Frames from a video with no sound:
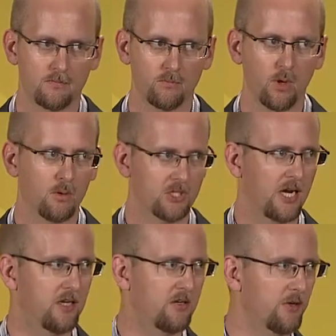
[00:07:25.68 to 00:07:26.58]
what we're
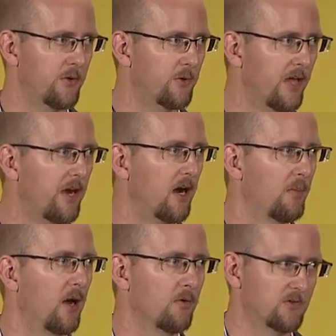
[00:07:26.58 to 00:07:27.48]
trying to do. They care
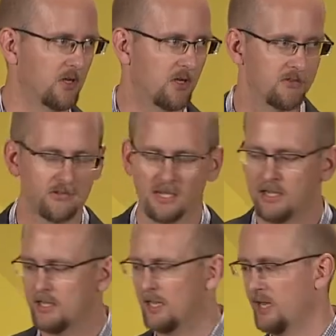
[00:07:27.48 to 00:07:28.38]
about results.
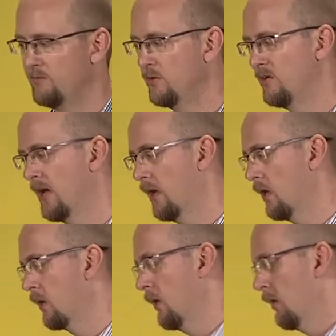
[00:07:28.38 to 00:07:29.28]
And if you
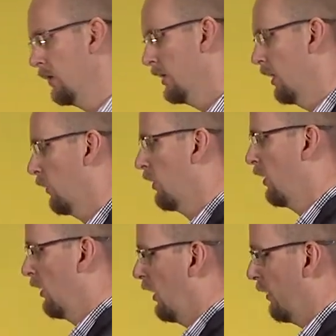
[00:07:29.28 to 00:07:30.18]
tell
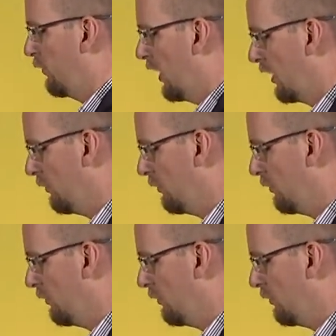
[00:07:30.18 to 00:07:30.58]
a product